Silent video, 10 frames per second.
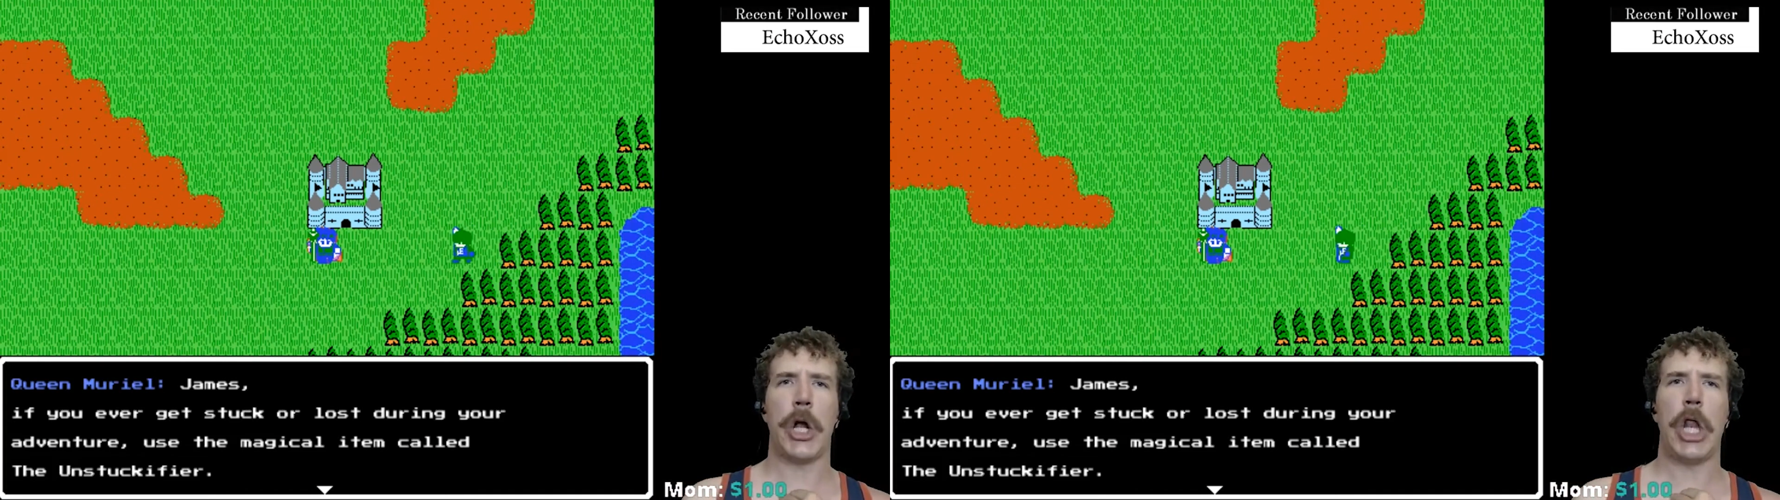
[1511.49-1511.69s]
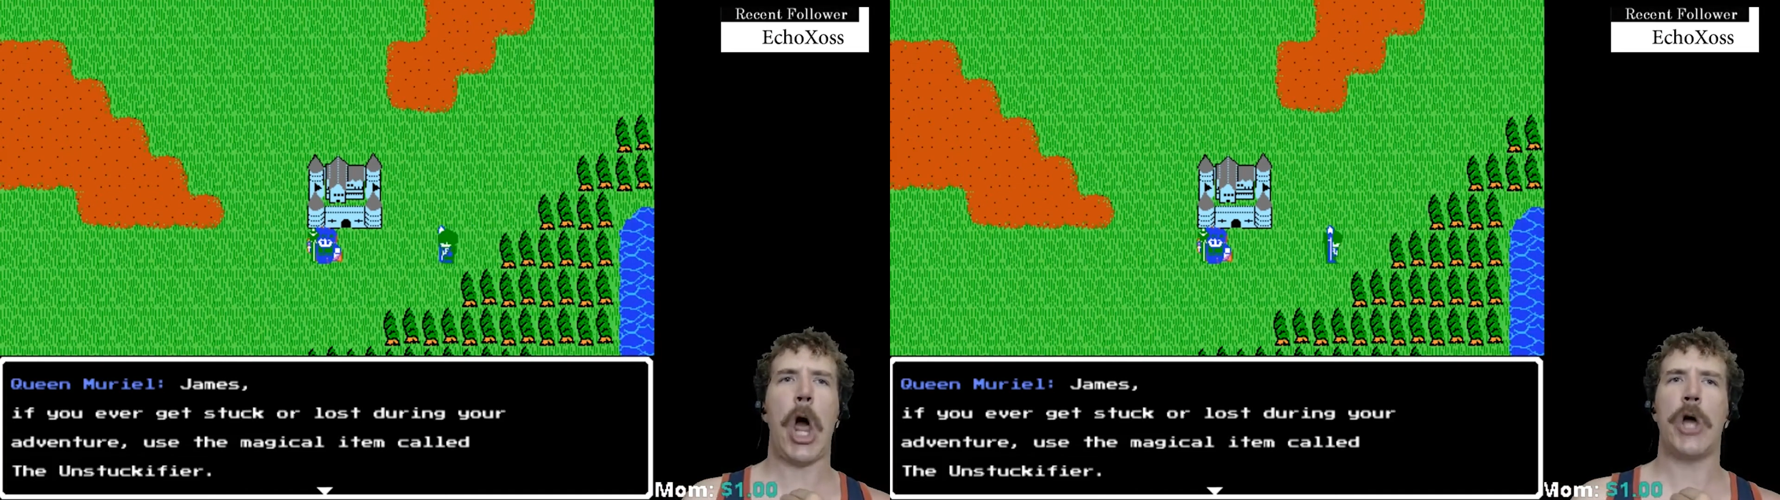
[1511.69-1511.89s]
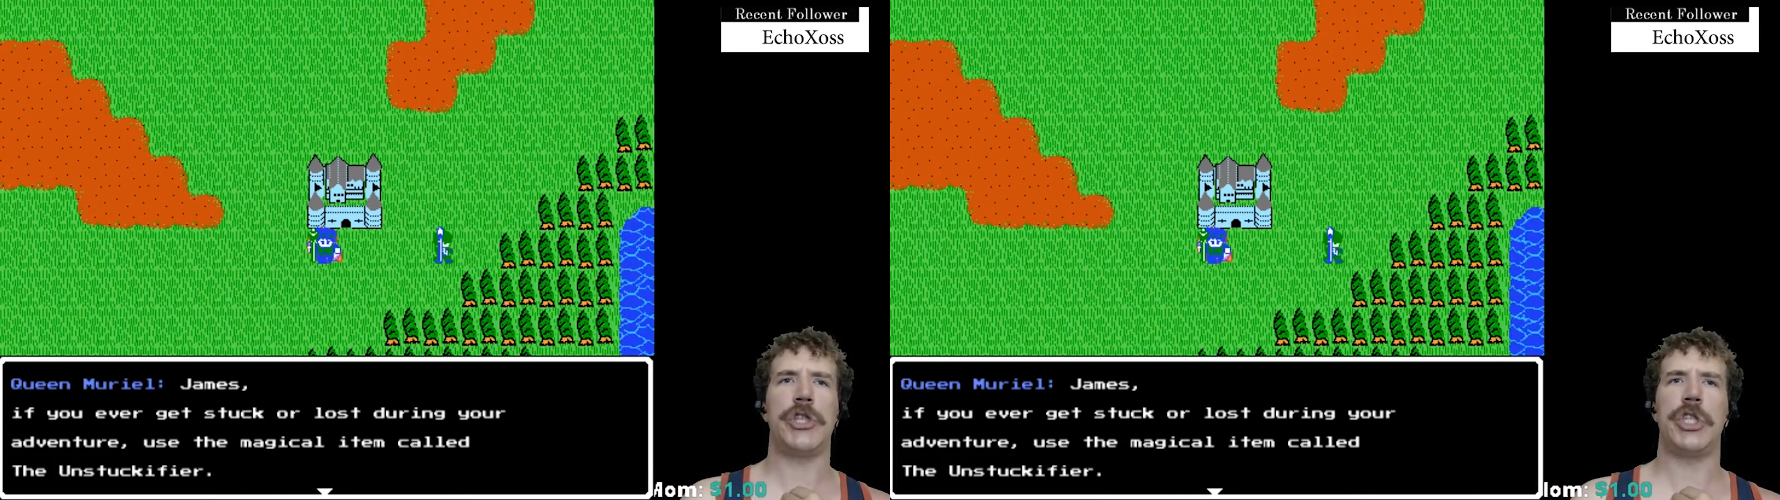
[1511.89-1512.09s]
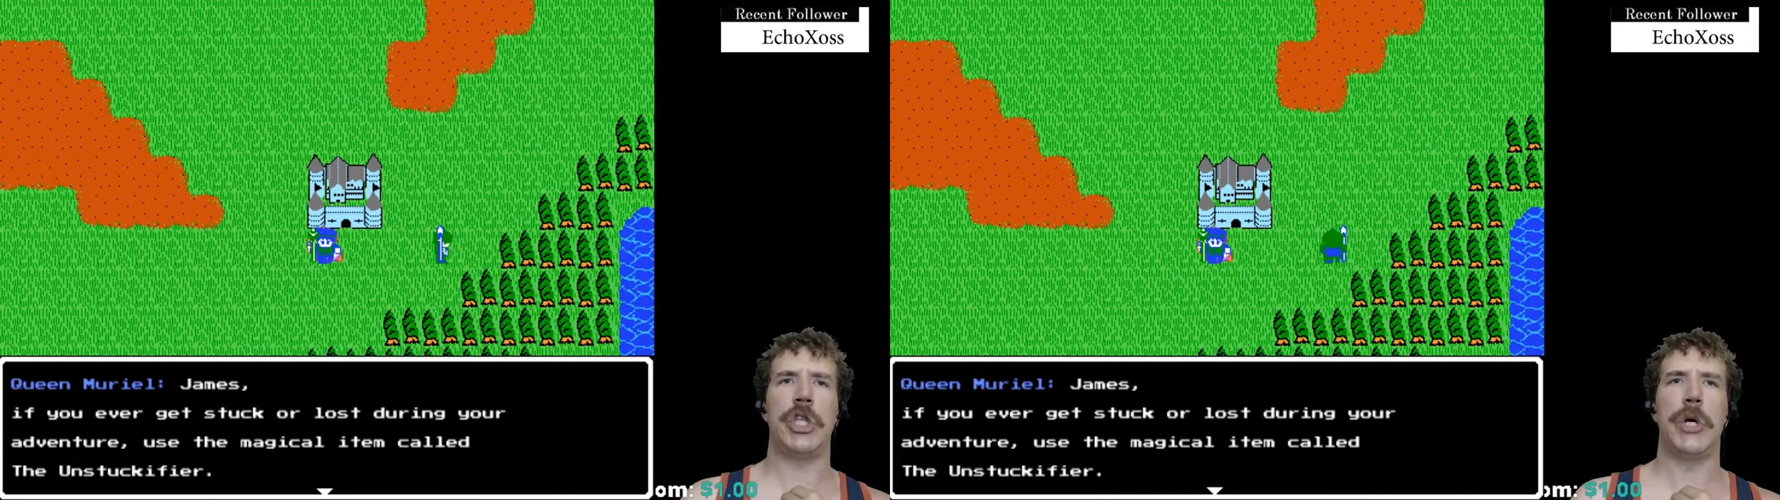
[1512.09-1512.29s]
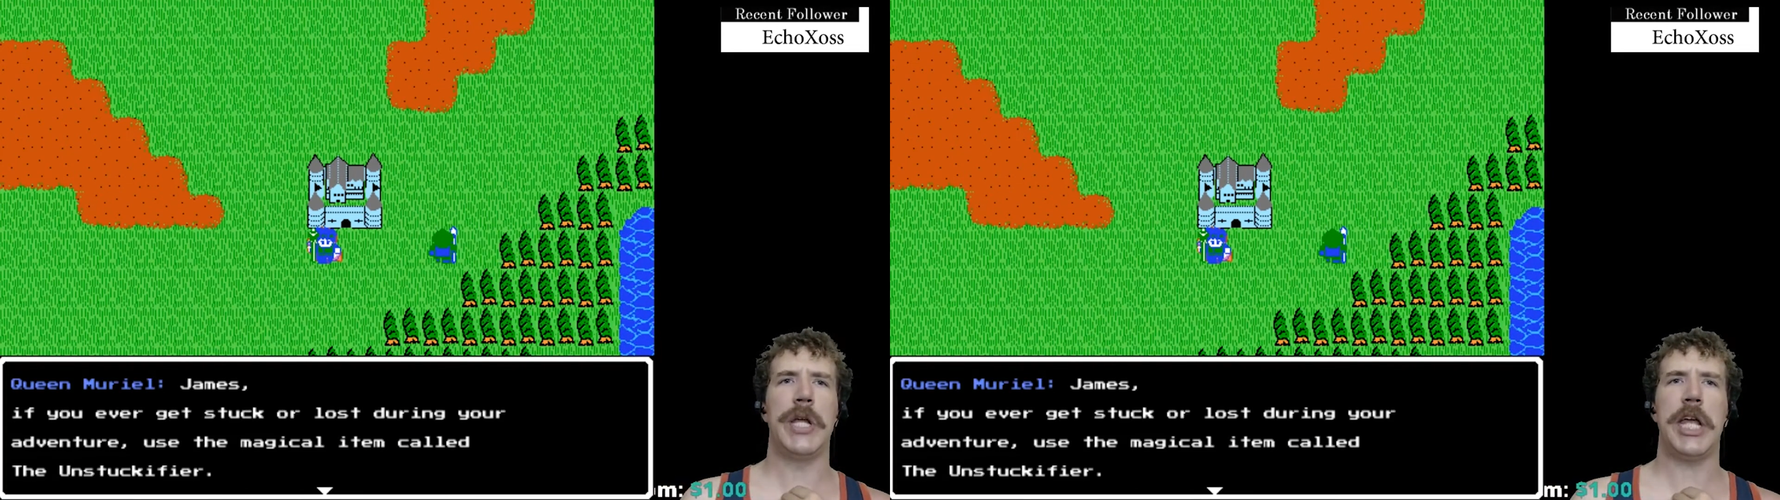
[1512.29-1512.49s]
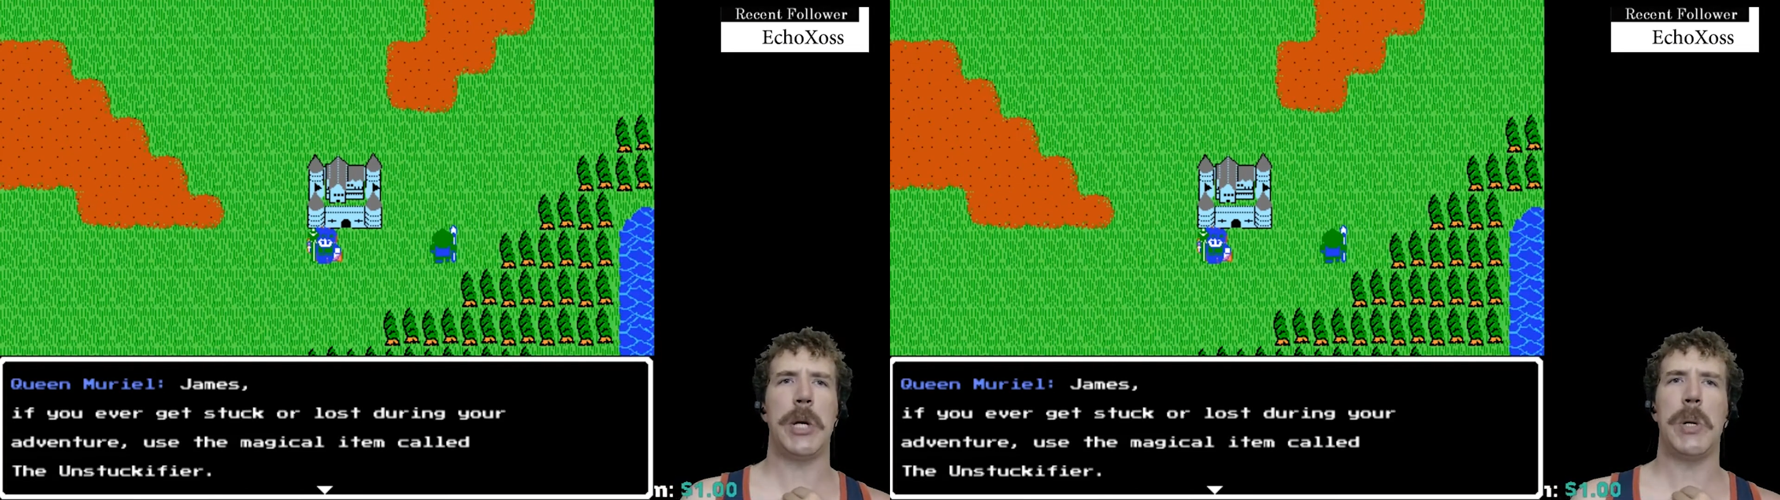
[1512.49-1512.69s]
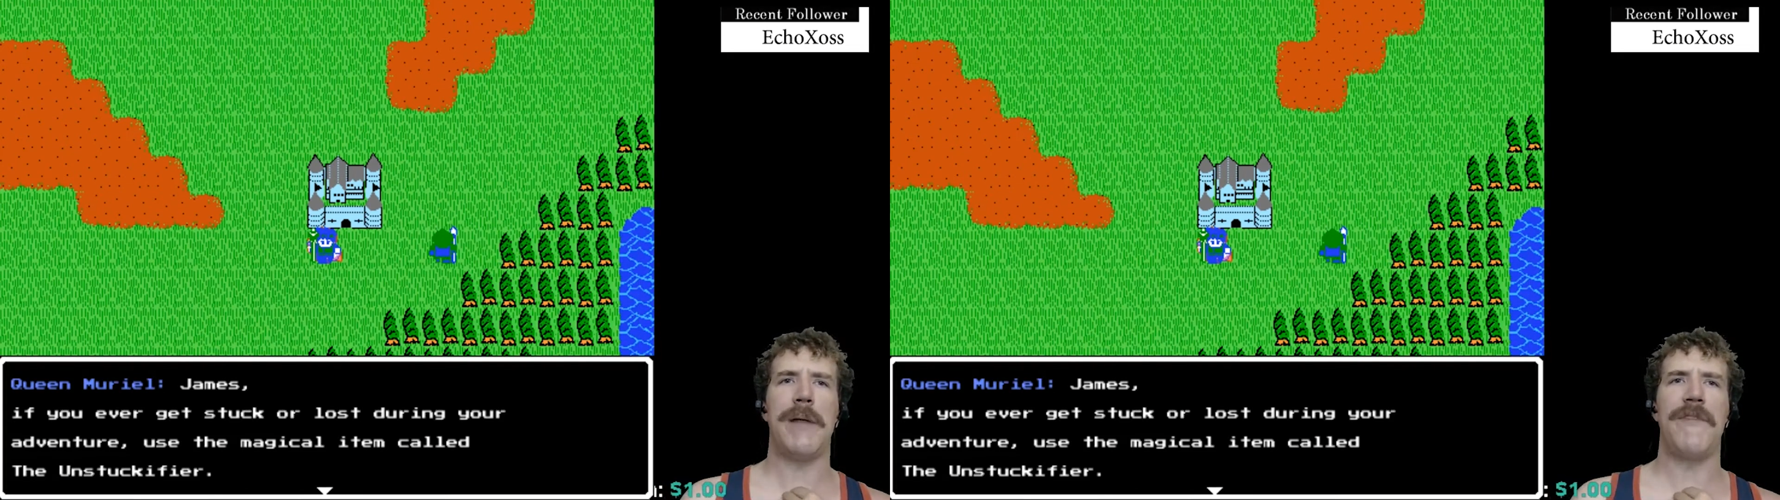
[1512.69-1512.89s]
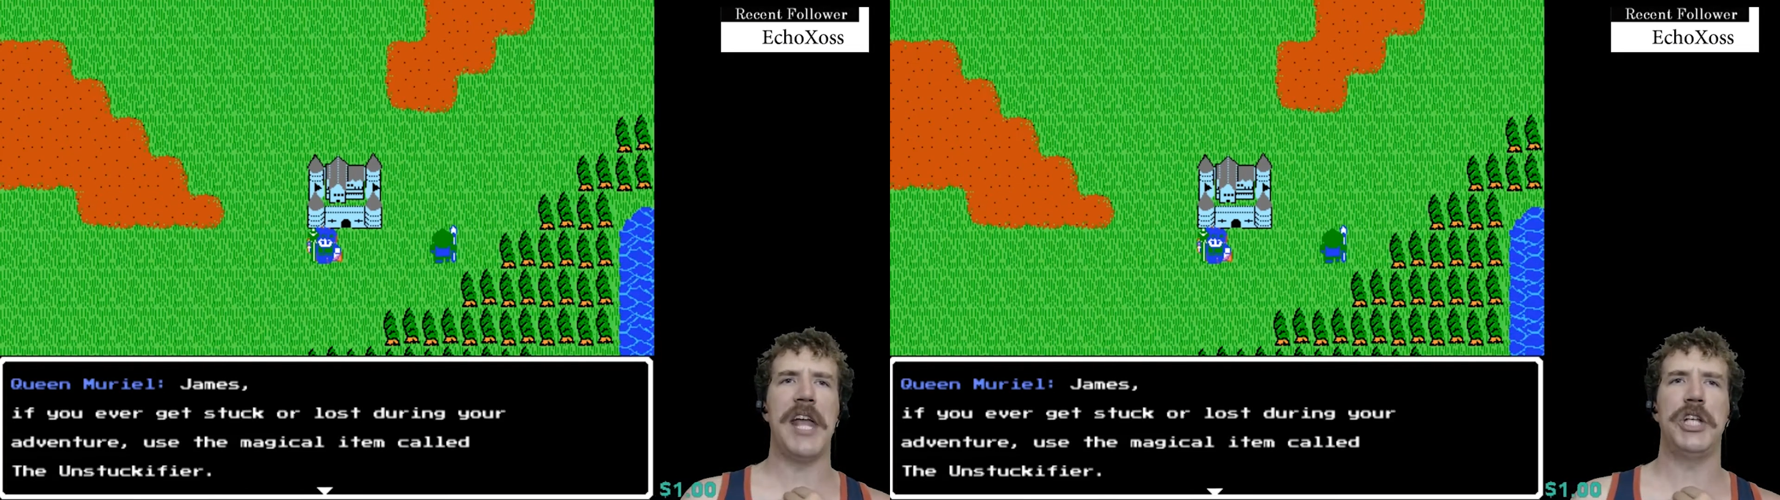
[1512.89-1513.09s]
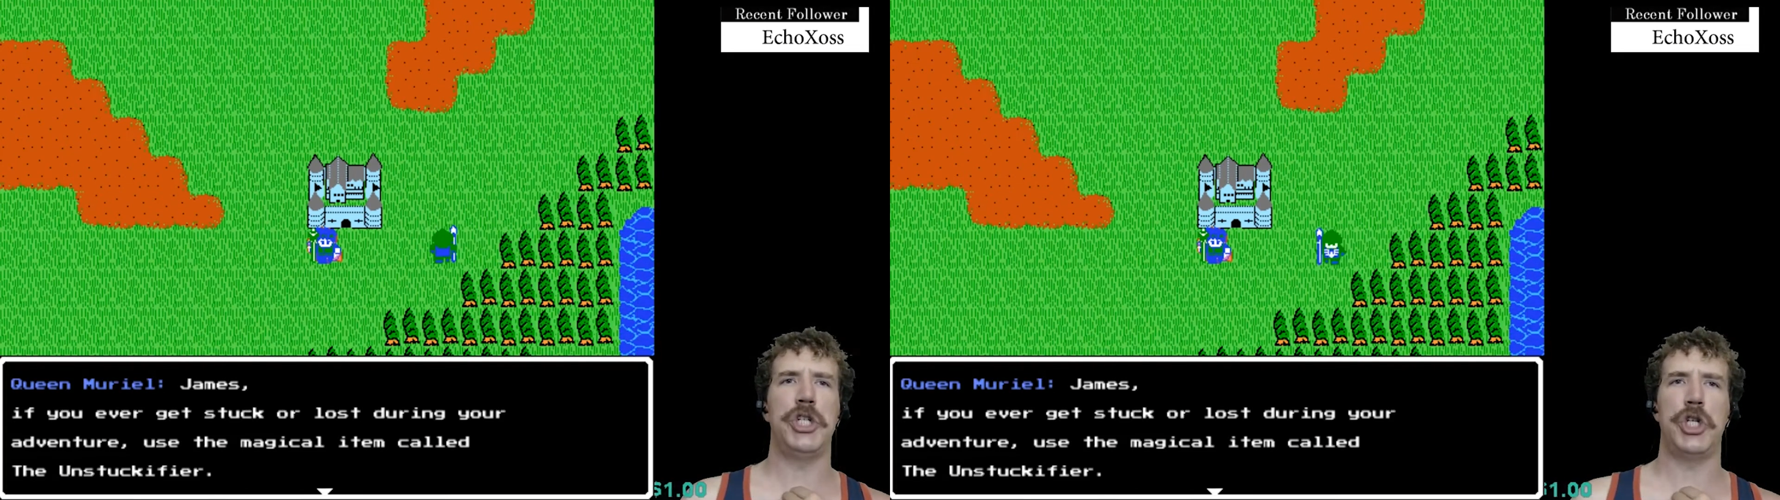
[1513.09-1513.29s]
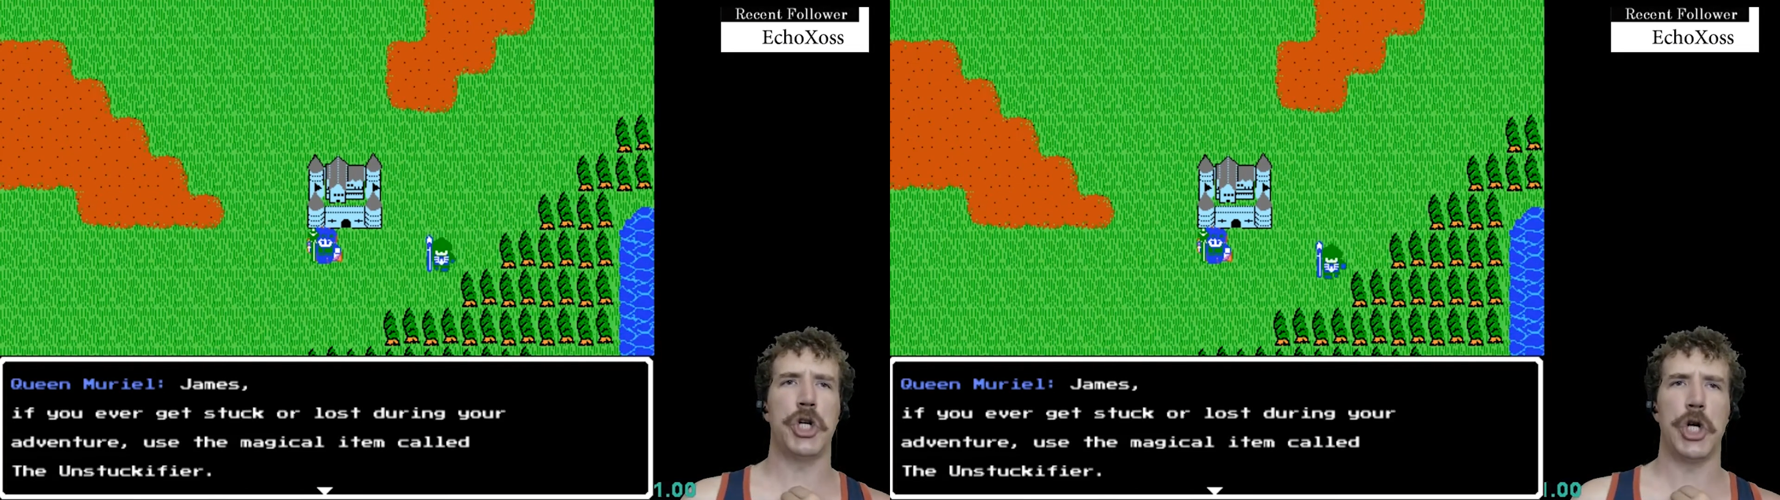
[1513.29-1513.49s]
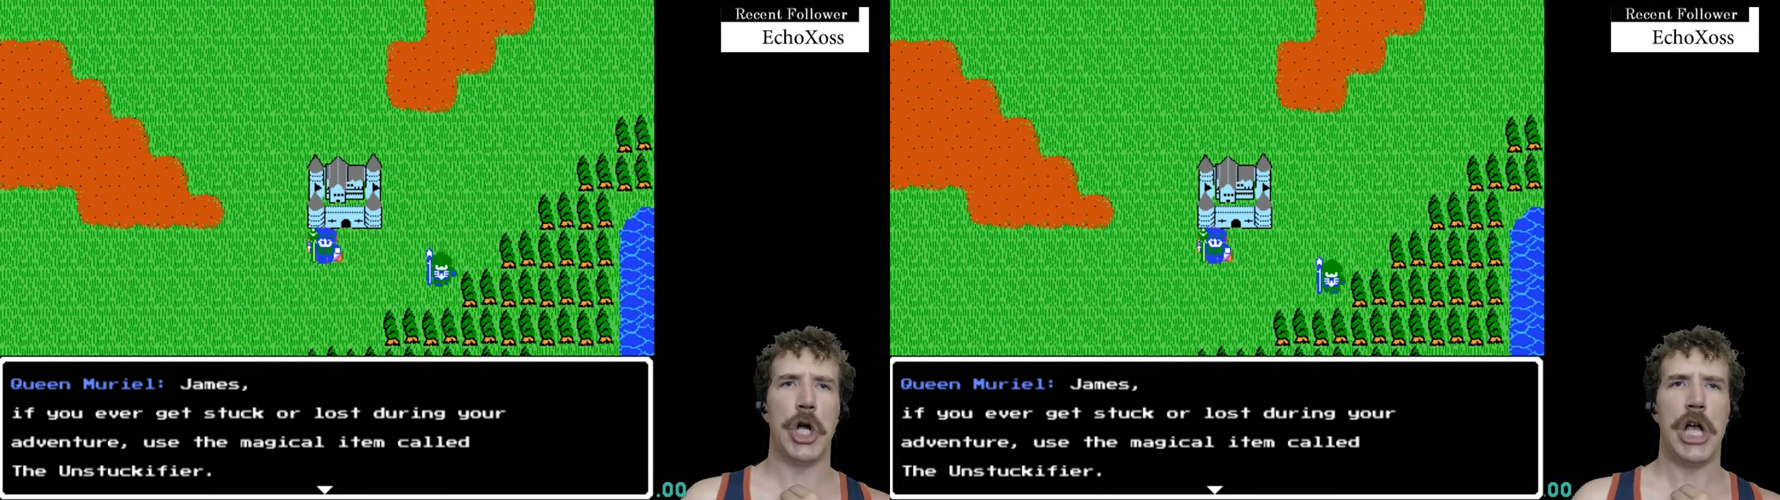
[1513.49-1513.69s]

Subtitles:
or lost during your adventure,